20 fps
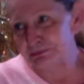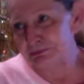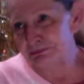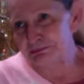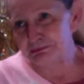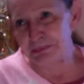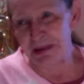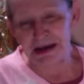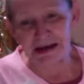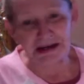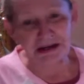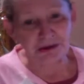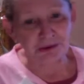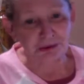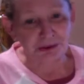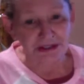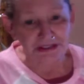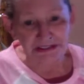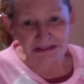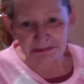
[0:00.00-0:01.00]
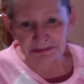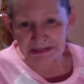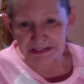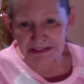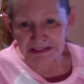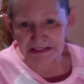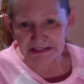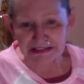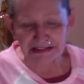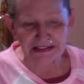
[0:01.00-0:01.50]
Many
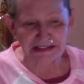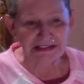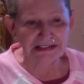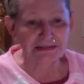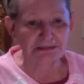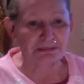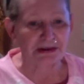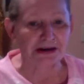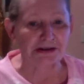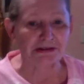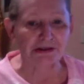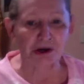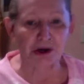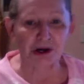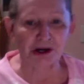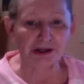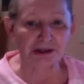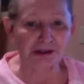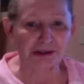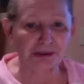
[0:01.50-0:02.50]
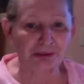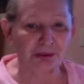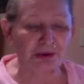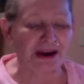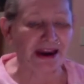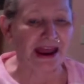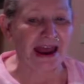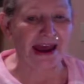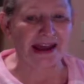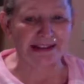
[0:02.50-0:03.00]
Christmases, my daughter,
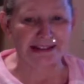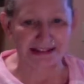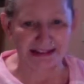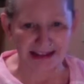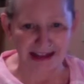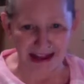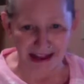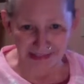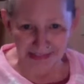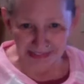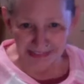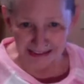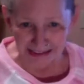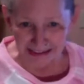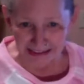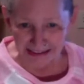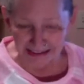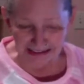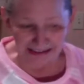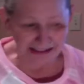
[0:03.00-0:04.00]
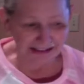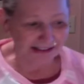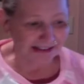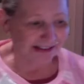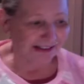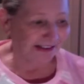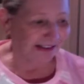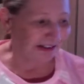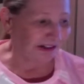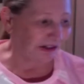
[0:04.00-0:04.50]
we had nothing,
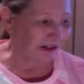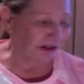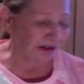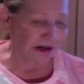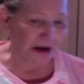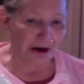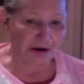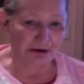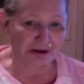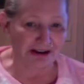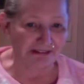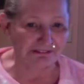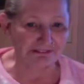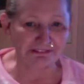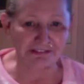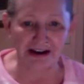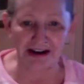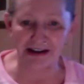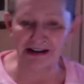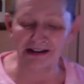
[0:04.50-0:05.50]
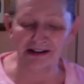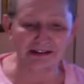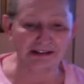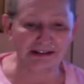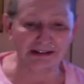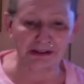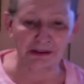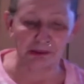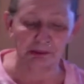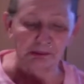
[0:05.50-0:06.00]
you know, I'd find a
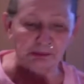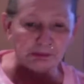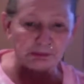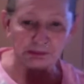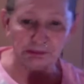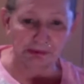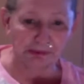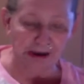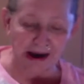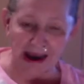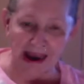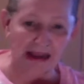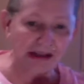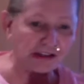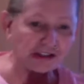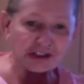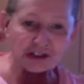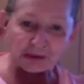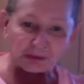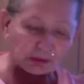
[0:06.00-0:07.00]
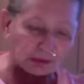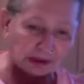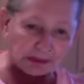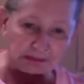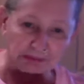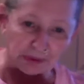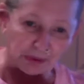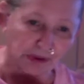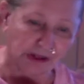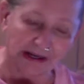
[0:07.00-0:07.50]
little branch and
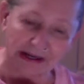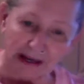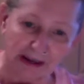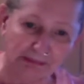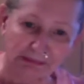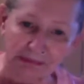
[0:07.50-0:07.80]
we'd put it up